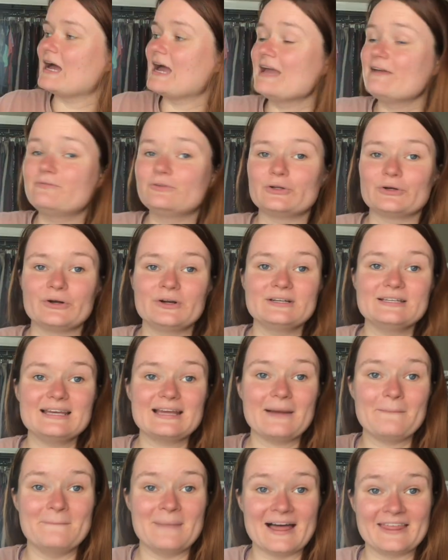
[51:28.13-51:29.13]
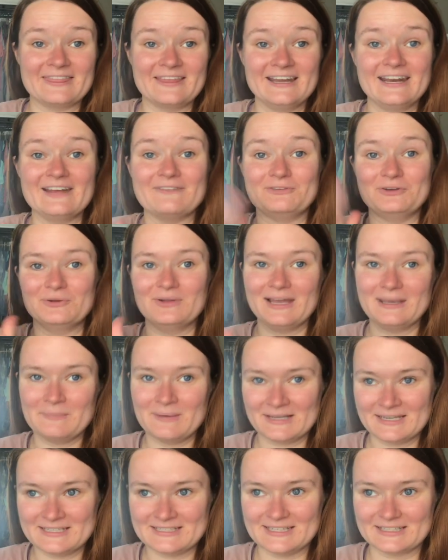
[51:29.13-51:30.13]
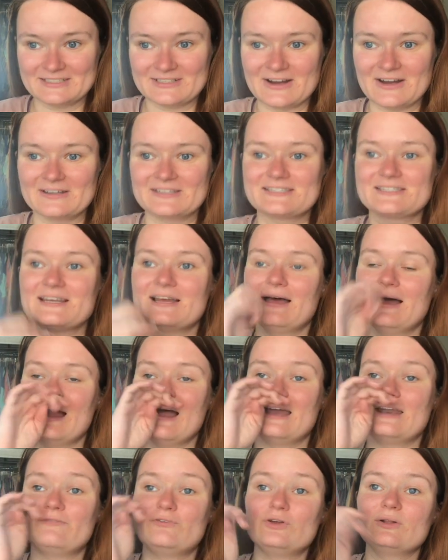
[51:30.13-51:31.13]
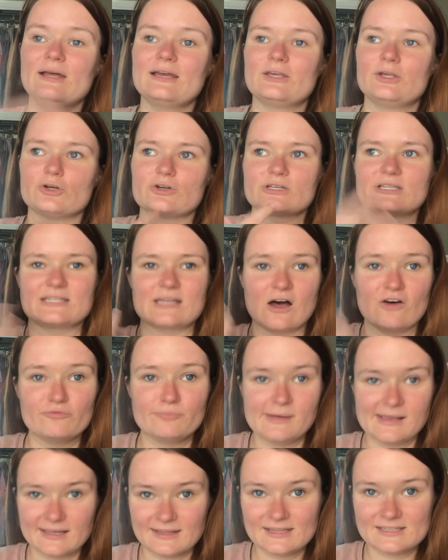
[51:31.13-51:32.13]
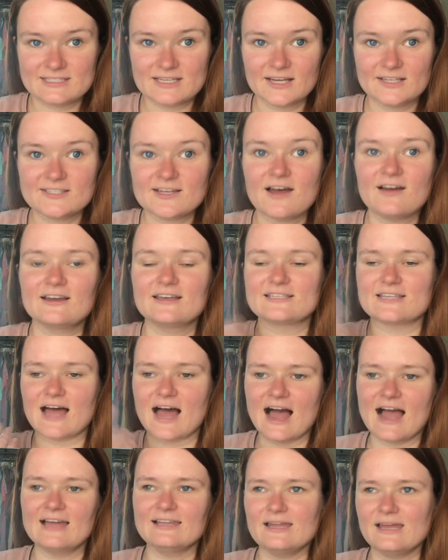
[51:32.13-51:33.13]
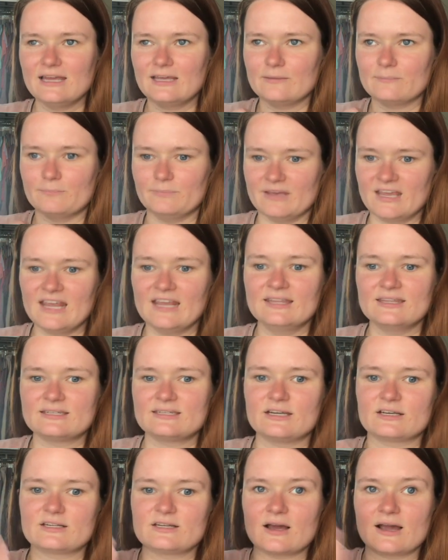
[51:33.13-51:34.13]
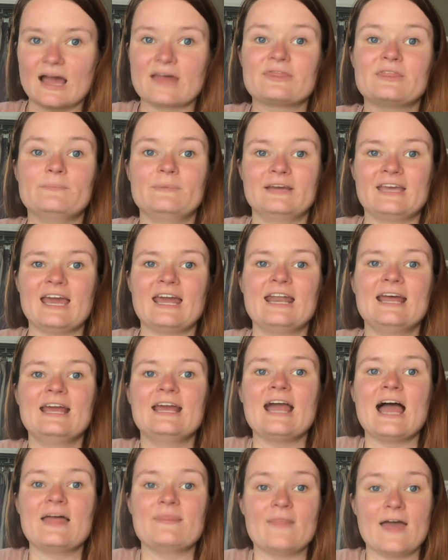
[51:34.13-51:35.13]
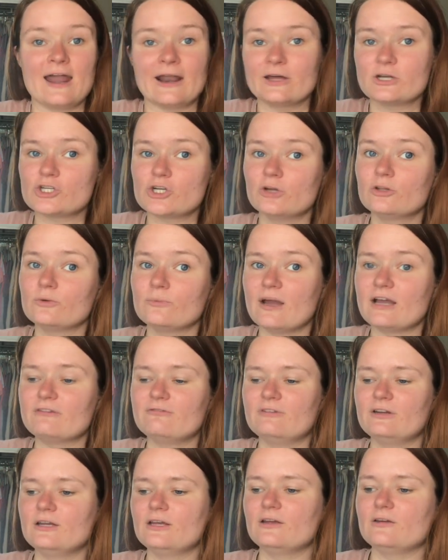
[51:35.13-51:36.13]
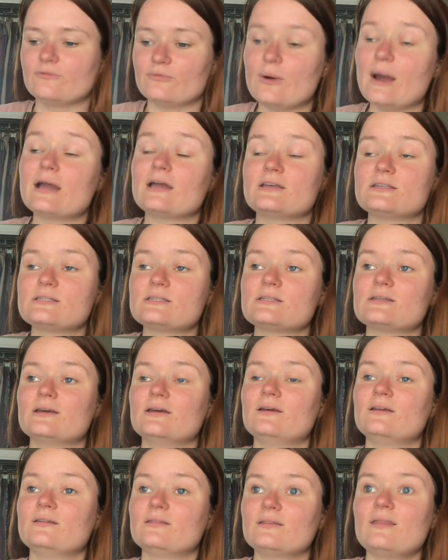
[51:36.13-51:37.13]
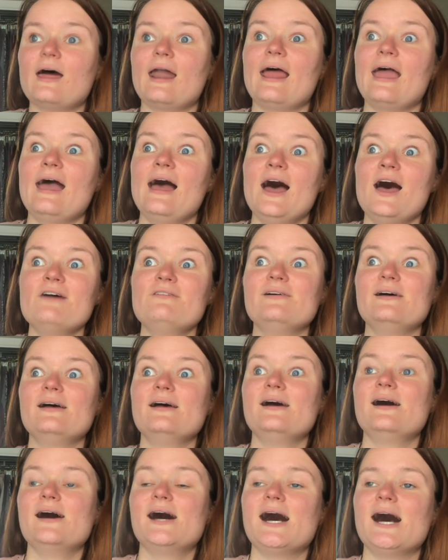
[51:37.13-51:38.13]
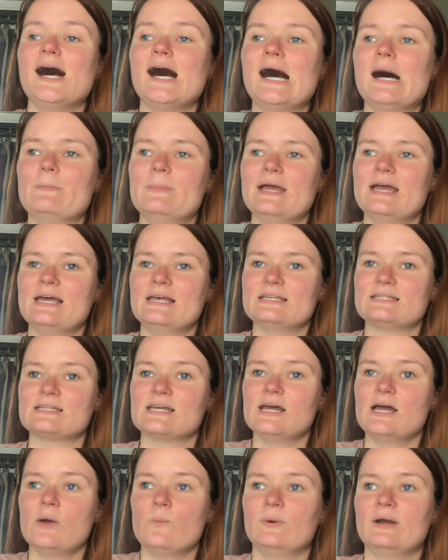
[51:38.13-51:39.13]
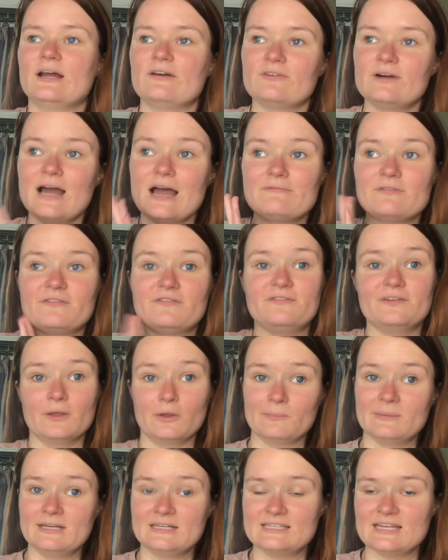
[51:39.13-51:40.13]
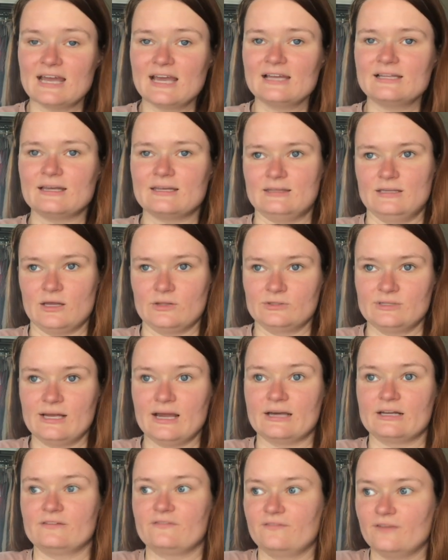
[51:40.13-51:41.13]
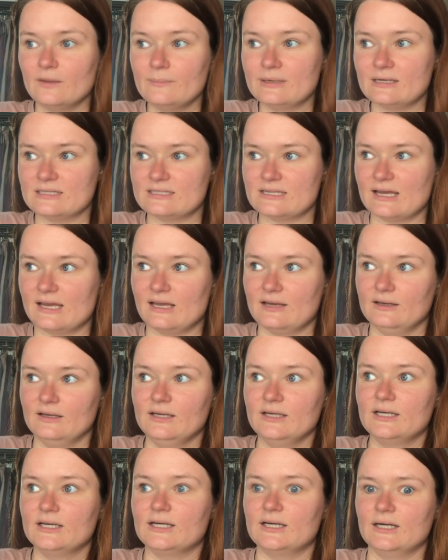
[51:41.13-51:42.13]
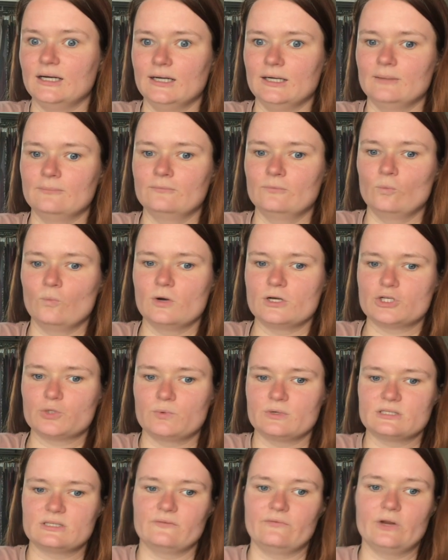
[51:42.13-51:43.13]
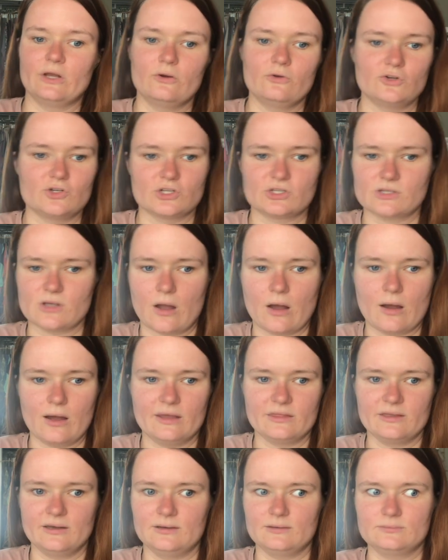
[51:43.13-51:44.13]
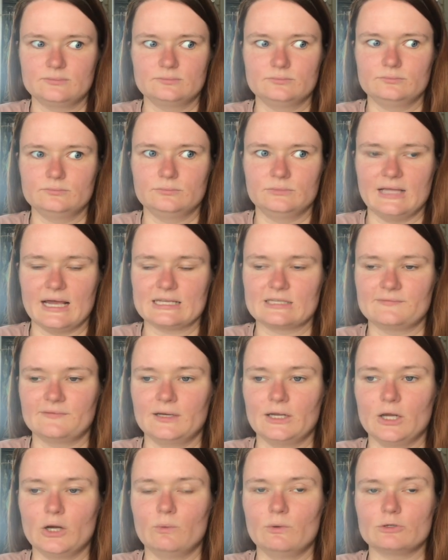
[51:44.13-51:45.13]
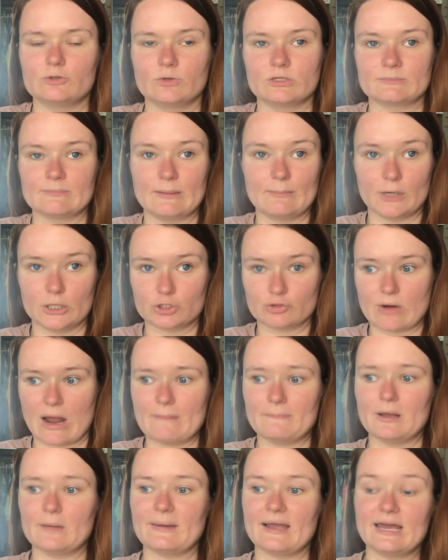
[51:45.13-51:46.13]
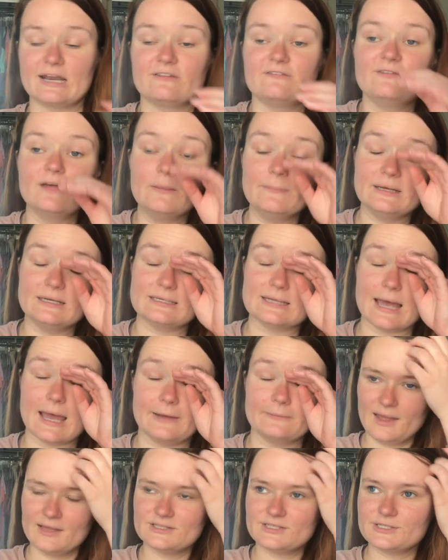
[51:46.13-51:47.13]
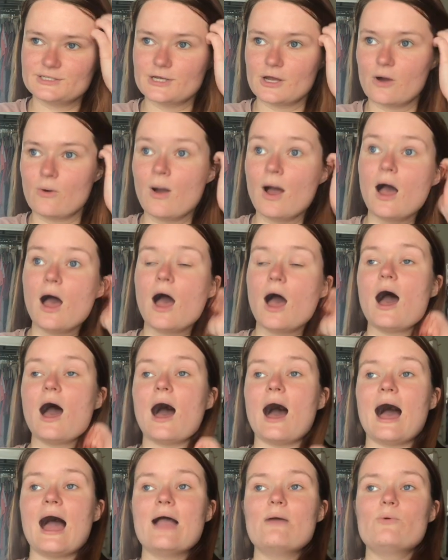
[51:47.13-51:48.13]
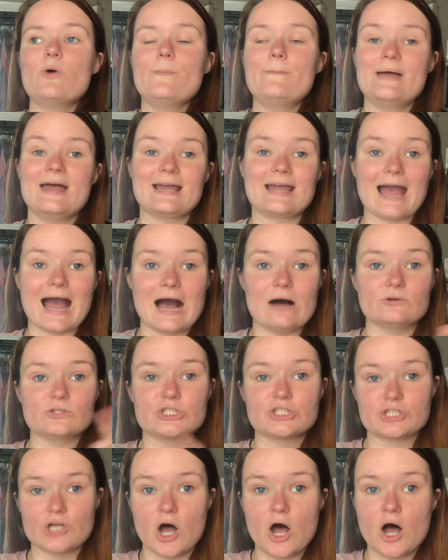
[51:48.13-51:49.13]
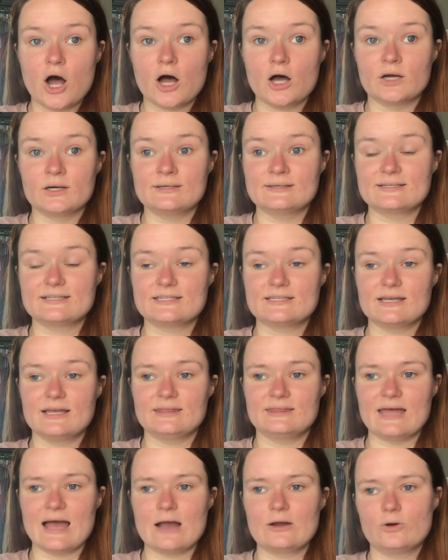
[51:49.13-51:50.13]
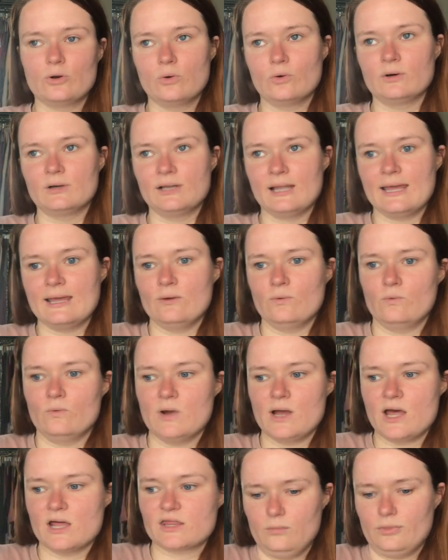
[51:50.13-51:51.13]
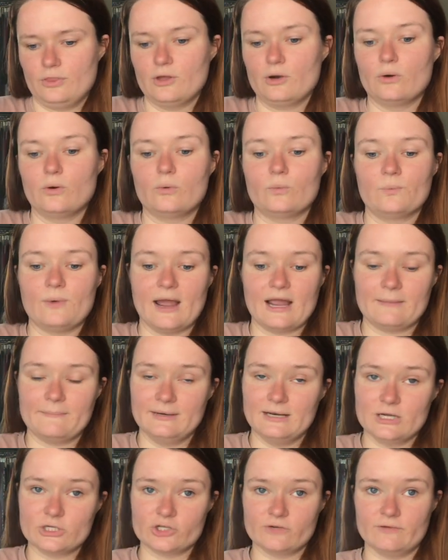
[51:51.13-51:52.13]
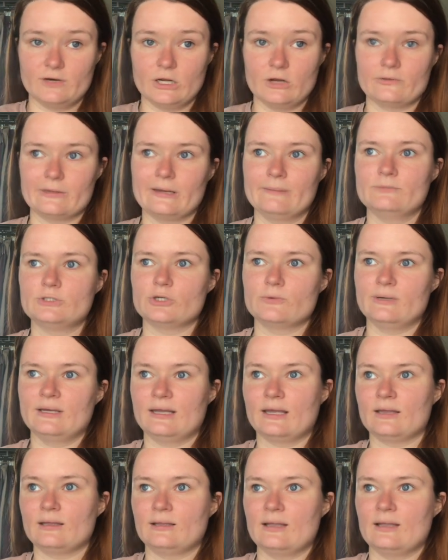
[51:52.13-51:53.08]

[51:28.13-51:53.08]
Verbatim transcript: I have learned like a method. If you like making TikToks and if you like yourself being in the TikTok, because I like being in the TikTok at the beginning and then I show the rec video, recs that I have um, is whenever I have a filming day, like the other day I had a filming day, um, which was the video you just saw, I think last video, which was my March wrap up, I had a filming day. And so I will pick out songs that correlate with the recommendation video that I'm doing.